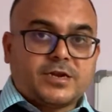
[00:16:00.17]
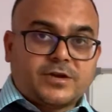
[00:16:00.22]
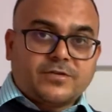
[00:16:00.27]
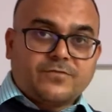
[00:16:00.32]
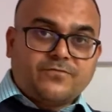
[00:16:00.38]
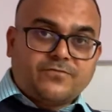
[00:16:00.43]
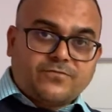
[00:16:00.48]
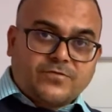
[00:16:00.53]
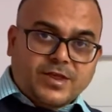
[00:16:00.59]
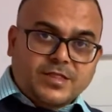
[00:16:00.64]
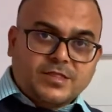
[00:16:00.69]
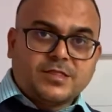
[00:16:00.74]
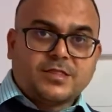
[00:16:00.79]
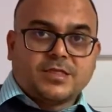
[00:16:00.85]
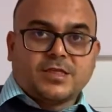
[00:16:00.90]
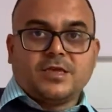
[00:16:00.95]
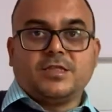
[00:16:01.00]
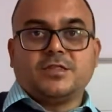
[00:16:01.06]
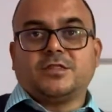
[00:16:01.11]
difference
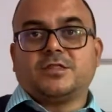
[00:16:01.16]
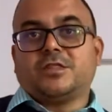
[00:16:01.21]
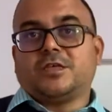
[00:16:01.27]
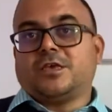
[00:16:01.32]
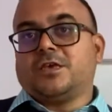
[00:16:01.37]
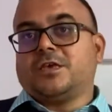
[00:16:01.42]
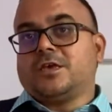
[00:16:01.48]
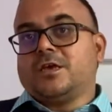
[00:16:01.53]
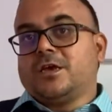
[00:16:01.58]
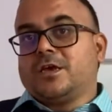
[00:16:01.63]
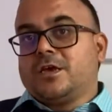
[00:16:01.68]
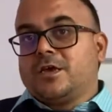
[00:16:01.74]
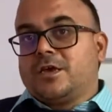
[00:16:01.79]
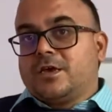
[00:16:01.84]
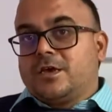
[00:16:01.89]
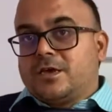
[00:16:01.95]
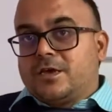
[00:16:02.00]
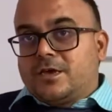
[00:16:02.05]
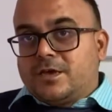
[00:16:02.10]
in the
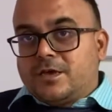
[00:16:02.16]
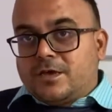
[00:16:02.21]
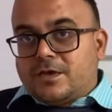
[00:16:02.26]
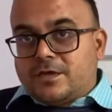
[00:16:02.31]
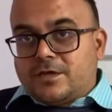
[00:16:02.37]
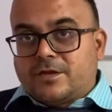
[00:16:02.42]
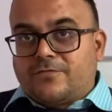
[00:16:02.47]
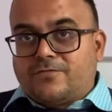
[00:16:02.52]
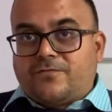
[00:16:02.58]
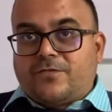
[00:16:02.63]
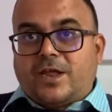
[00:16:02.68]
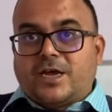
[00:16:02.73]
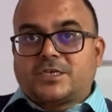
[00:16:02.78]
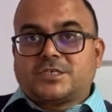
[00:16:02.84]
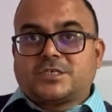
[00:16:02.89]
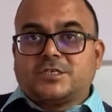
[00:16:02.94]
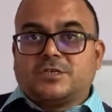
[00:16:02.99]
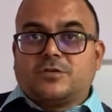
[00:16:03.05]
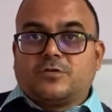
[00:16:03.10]

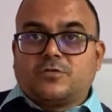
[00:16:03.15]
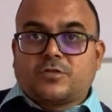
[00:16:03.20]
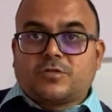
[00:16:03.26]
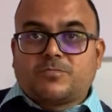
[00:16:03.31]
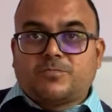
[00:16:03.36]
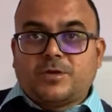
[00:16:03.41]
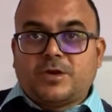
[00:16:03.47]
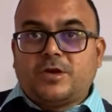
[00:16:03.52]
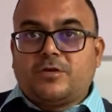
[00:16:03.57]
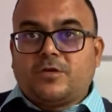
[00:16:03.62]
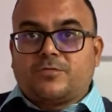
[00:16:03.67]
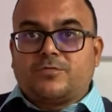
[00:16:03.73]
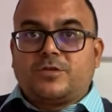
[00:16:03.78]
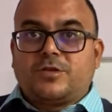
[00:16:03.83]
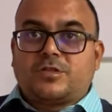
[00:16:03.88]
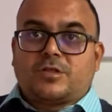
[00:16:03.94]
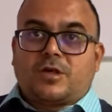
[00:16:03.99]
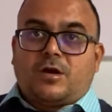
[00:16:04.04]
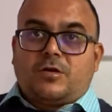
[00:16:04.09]
reflection or speed of the
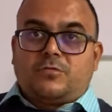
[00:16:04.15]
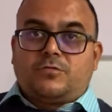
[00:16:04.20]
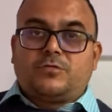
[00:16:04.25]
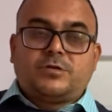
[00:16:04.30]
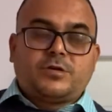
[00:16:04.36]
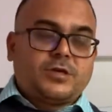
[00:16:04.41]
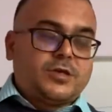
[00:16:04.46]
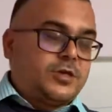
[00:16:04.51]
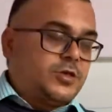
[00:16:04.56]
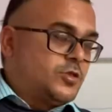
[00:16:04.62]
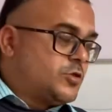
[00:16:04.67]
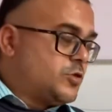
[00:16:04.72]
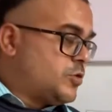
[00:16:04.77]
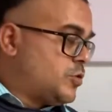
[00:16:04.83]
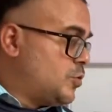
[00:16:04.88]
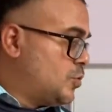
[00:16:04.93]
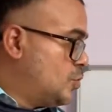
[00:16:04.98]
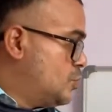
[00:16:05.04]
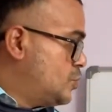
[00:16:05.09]
sound is
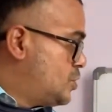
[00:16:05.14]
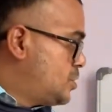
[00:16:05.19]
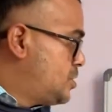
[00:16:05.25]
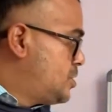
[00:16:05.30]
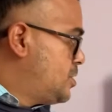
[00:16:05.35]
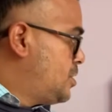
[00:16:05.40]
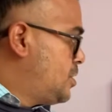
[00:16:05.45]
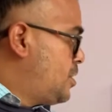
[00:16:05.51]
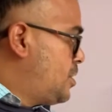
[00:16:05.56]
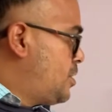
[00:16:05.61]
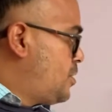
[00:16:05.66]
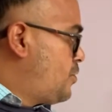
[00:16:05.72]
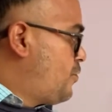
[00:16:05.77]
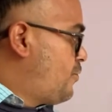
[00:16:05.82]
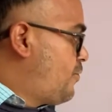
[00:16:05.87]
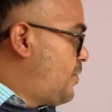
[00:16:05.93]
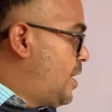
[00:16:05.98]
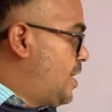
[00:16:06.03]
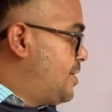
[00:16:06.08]
used to
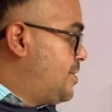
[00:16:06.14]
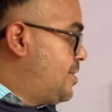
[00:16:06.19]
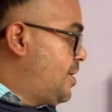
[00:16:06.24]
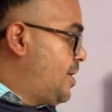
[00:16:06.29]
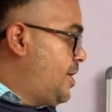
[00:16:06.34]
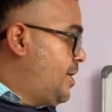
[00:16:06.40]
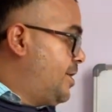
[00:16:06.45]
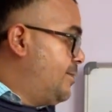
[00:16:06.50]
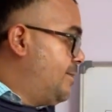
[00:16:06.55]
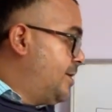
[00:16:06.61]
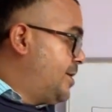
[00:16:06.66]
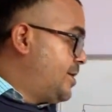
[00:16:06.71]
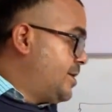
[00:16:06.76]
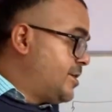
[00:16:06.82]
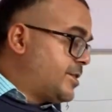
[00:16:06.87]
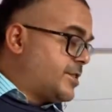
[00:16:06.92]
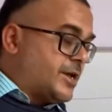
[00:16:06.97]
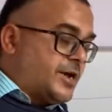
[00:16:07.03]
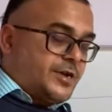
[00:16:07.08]
find the ailment
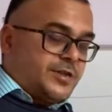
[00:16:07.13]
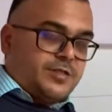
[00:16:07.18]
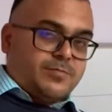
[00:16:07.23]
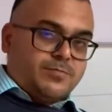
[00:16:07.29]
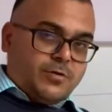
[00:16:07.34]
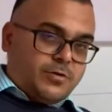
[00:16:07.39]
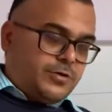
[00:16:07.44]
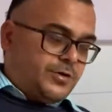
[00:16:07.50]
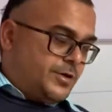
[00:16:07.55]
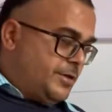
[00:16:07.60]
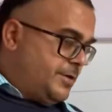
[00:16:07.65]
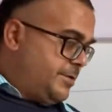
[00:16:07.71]
inside the body.